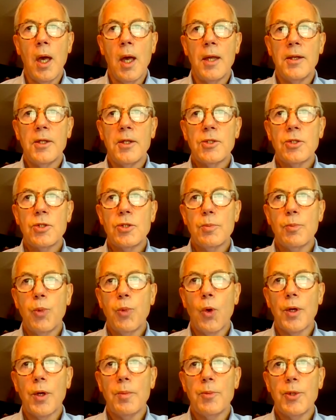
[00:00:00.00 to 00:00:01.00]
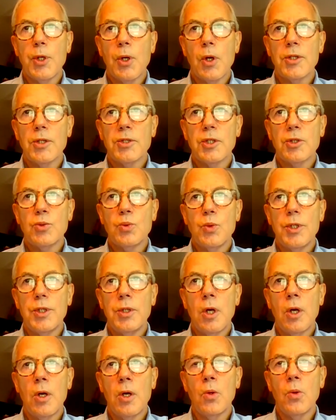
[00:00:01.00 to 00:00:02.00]
And this is important because, as we
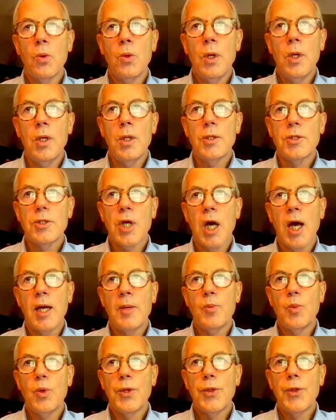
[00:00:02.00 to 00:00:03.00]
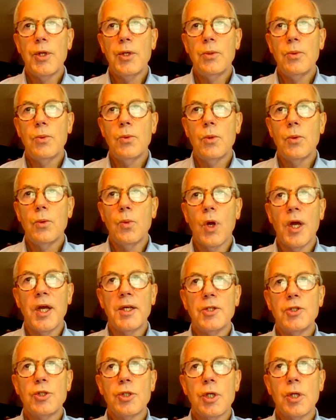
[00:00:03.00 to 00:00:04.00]
know, time within
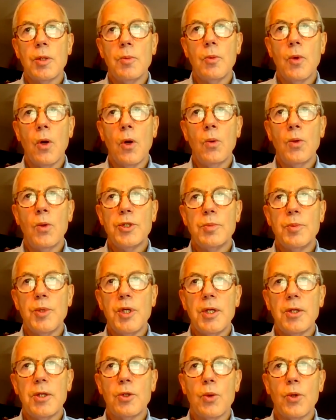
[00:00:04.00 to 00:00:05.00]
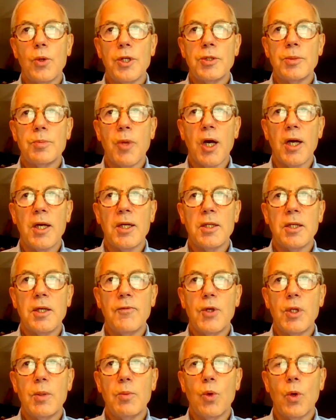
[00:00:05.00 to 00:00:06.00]
range can always be increased by
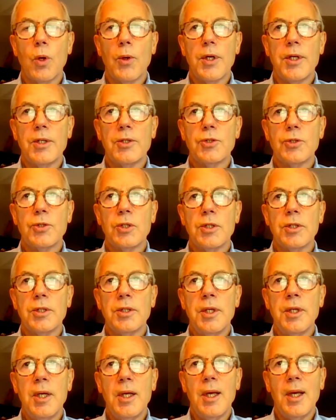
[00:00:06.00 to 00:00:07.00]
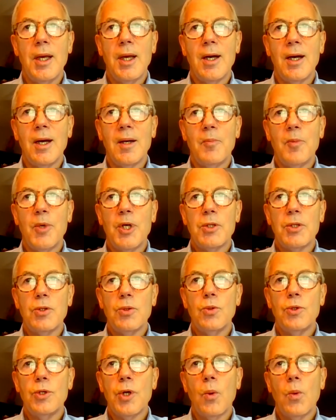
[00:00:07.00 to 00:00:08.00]
giving more insulin, but
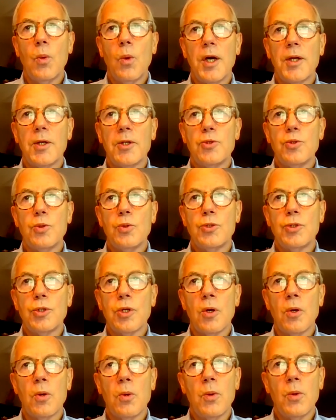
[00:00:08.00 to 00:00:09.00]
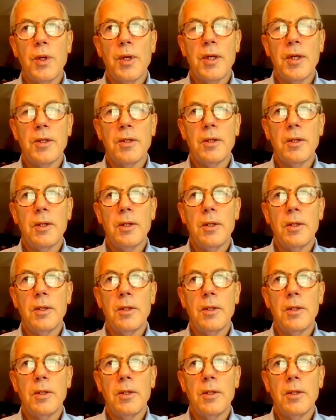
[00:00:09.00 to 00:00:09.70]
you don't want to do so and